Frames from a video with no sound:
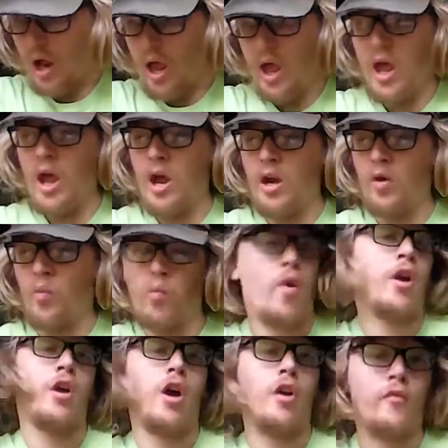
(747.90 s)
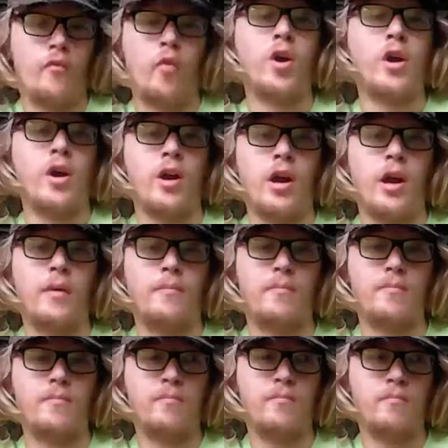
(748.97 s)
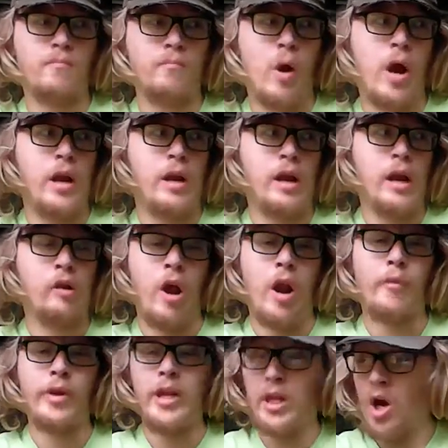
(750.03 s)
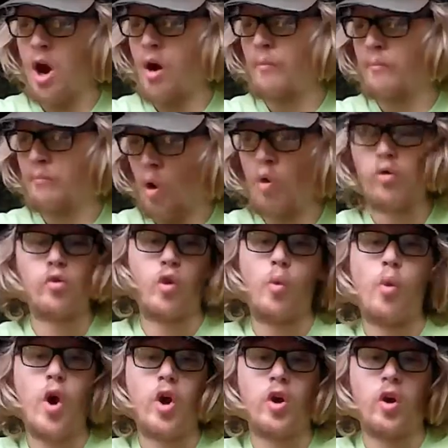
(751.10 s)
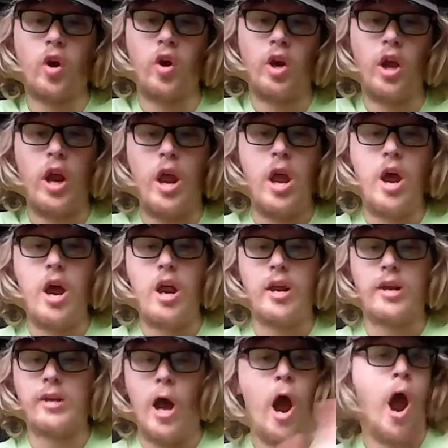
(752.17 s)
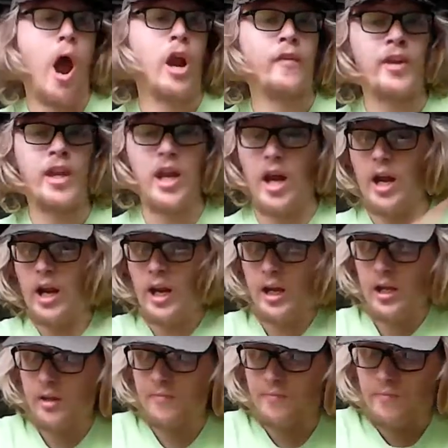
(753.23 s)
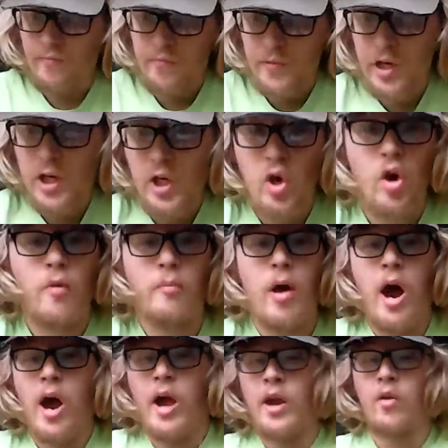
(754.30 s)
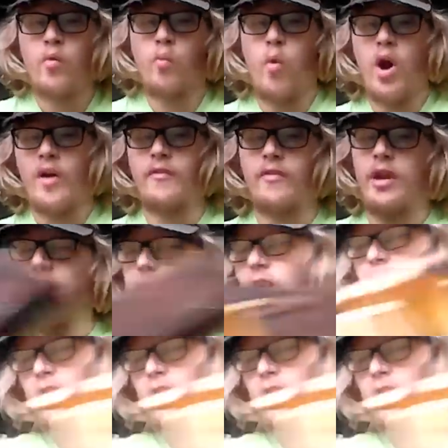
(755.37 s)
and one unfortunate but incredibly dumb postal worker, not even kidding, is killed by one of these.